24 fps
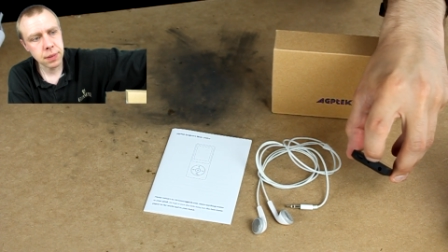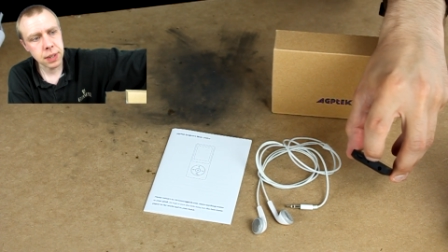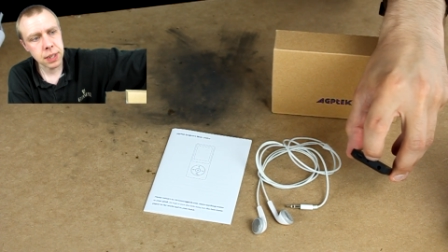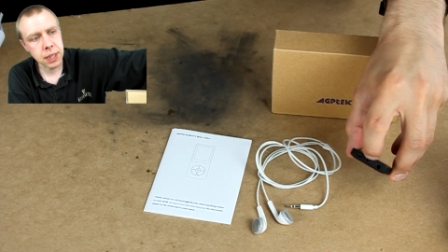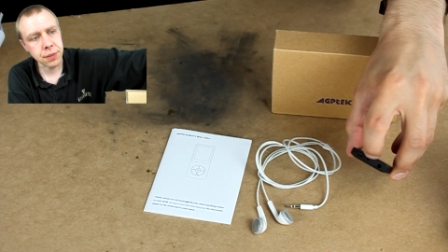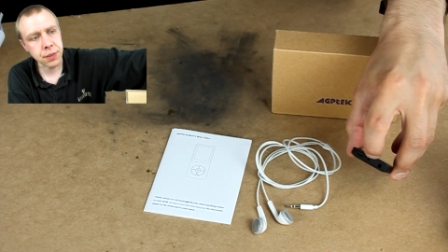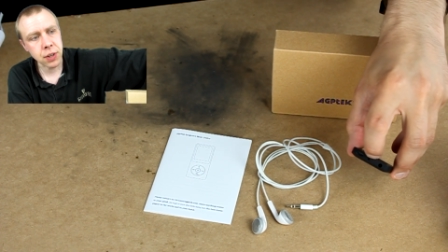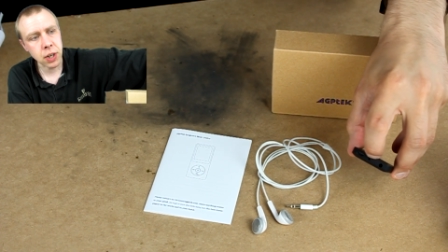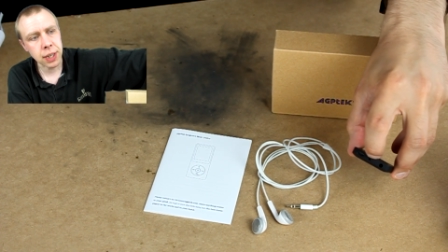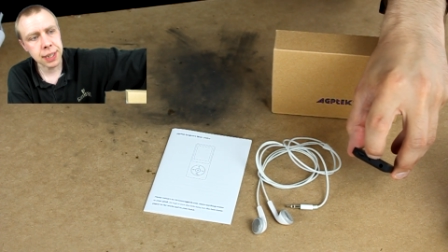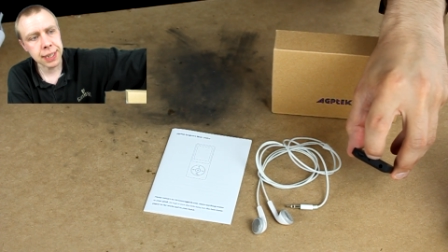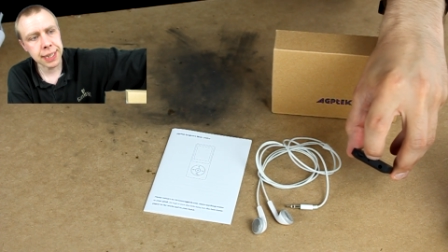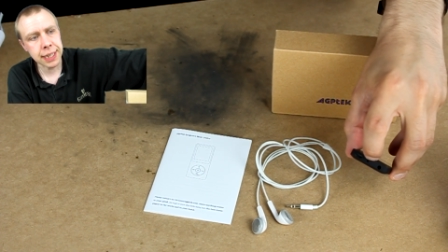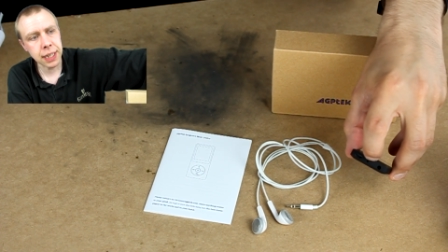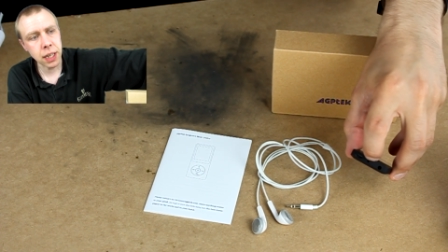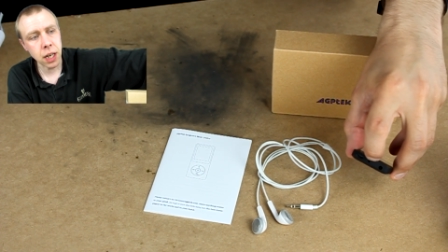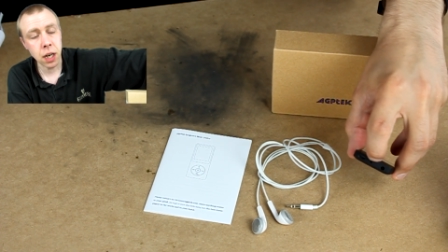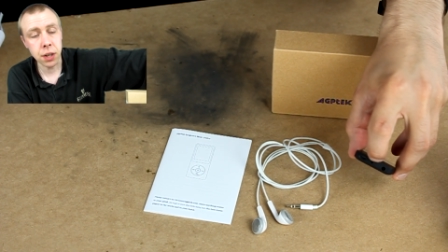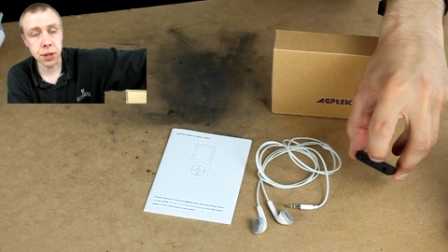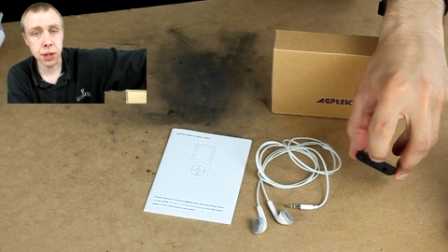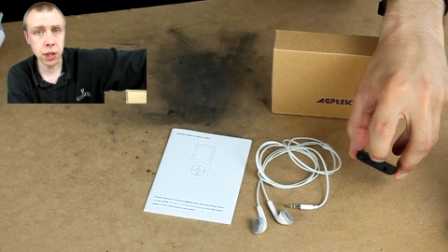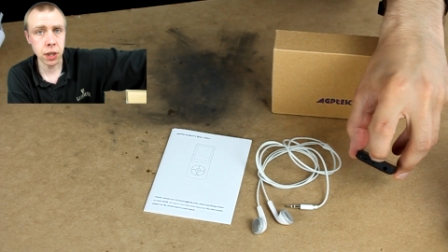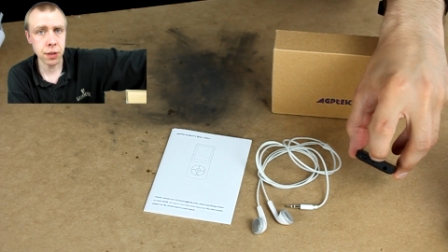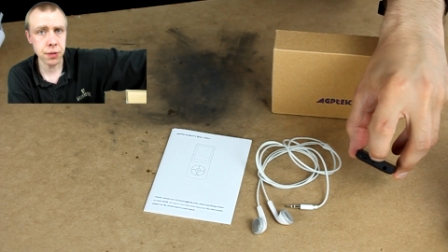You've got a little
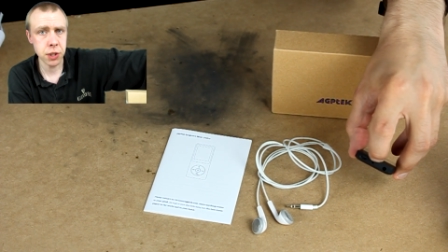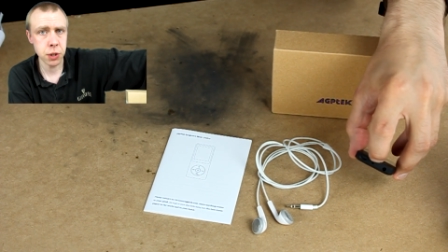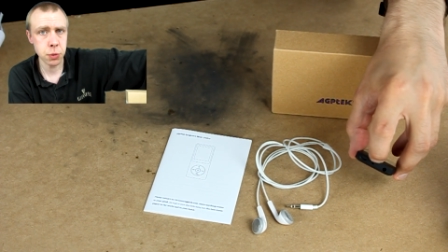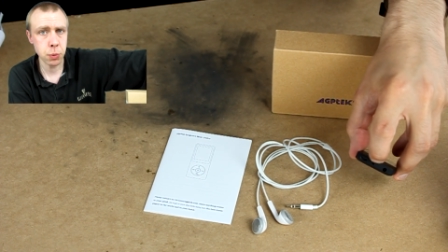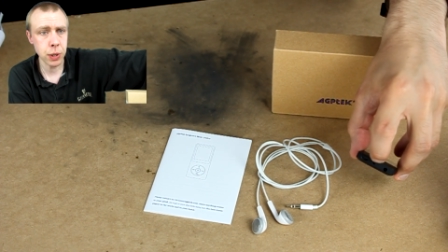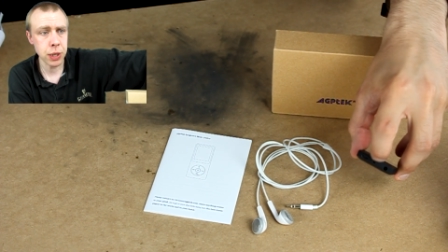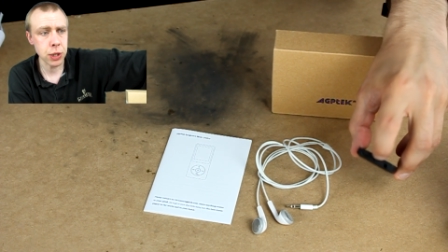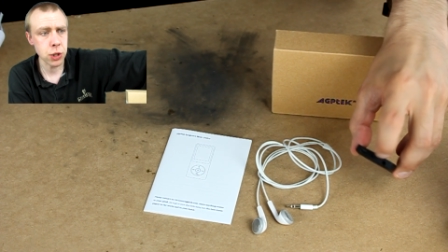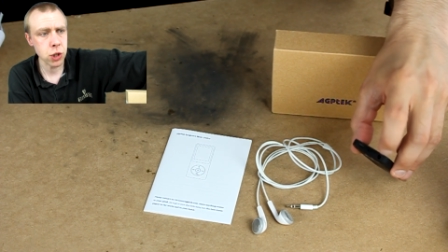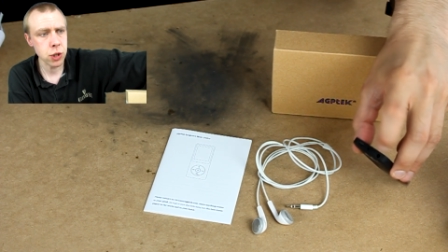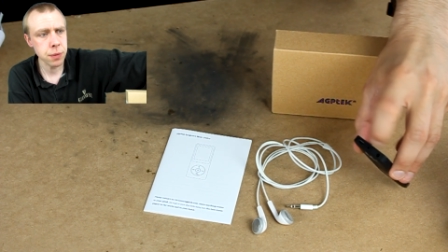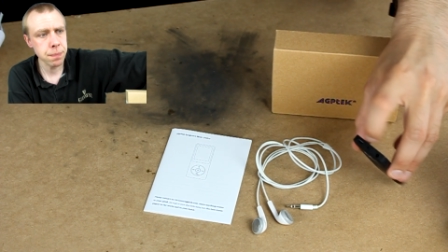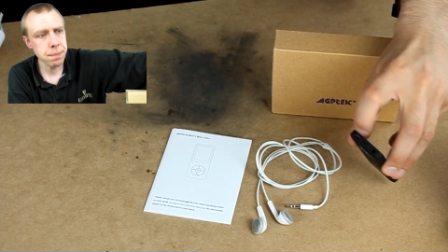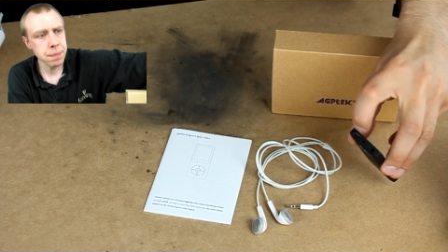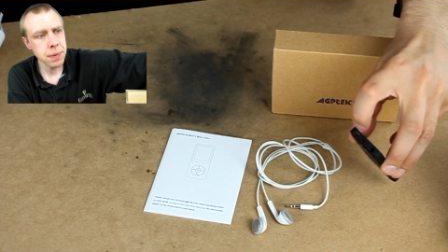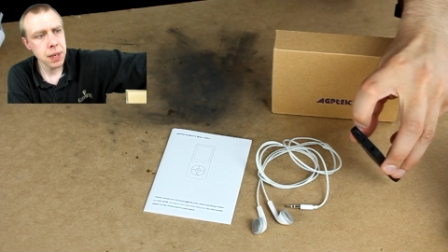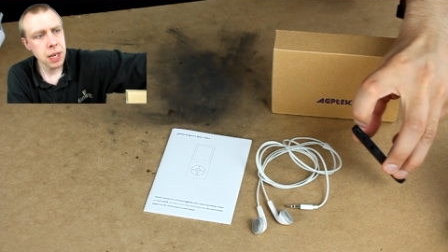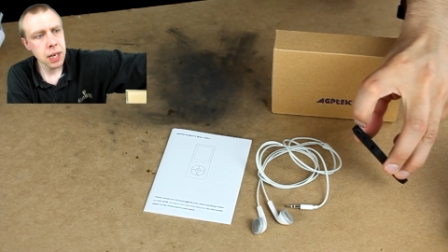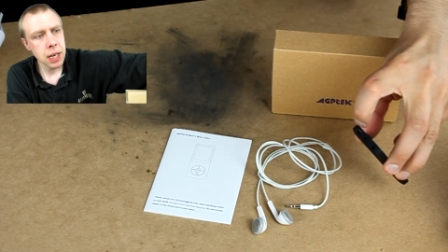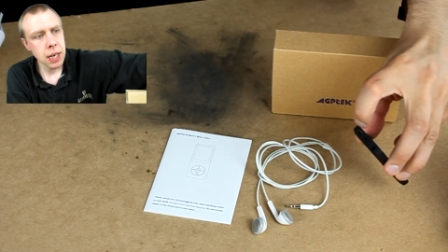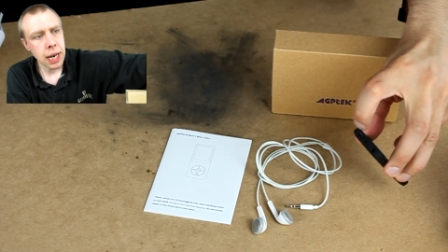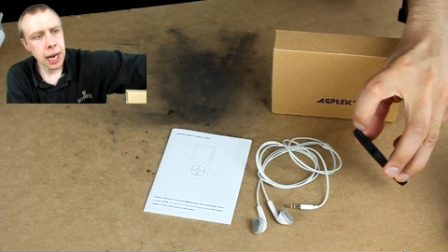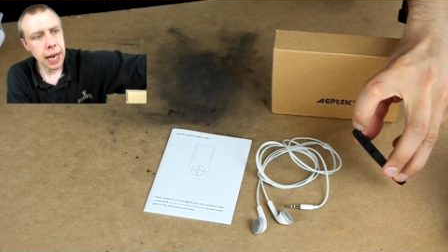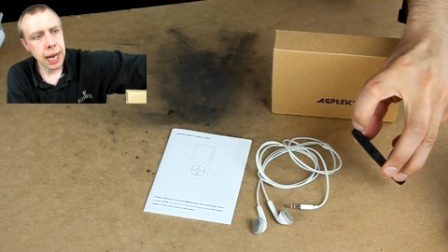on and off switch,
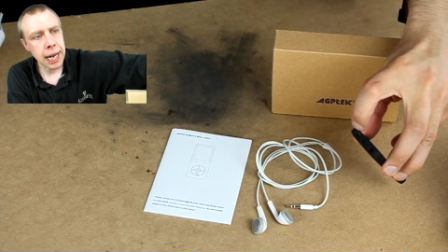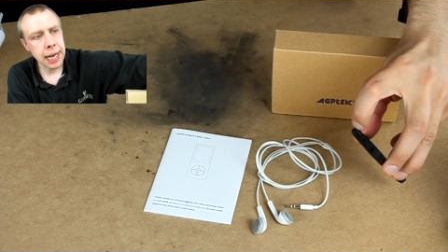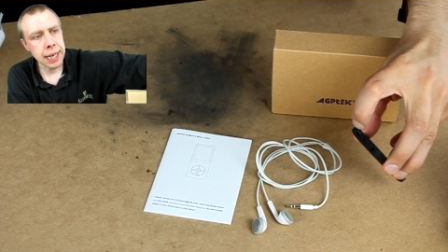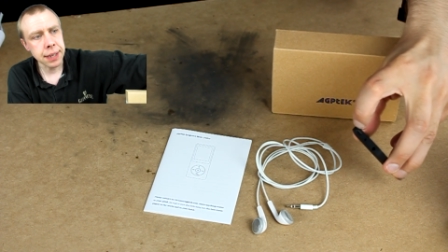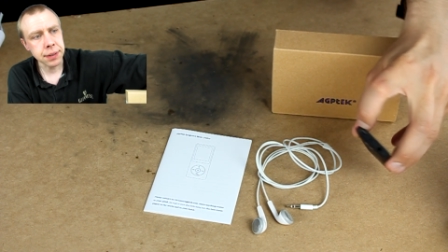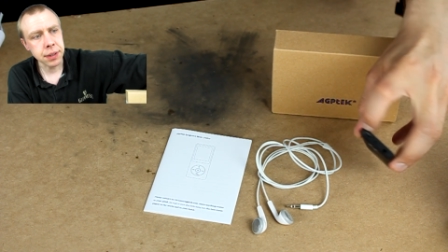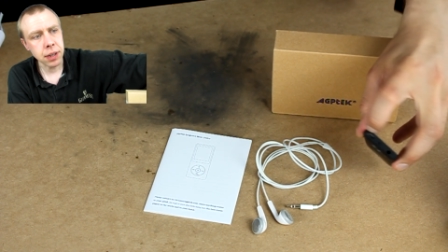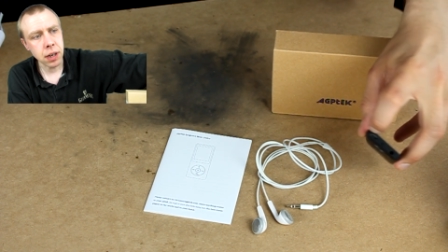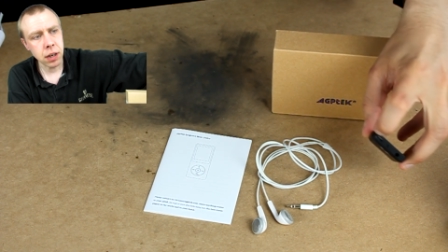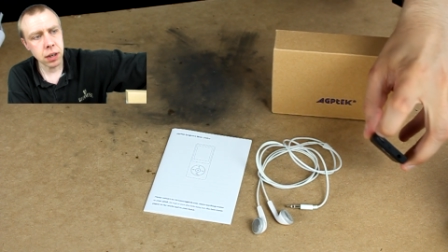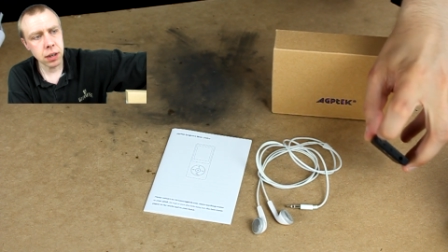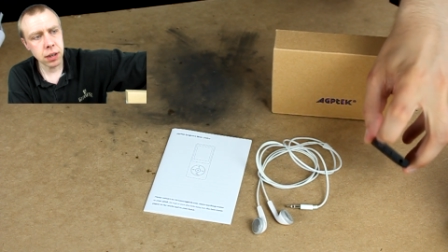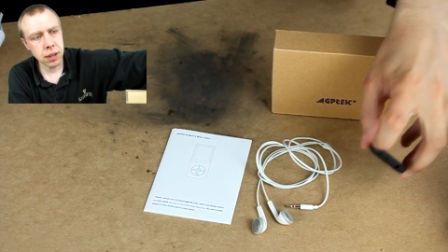and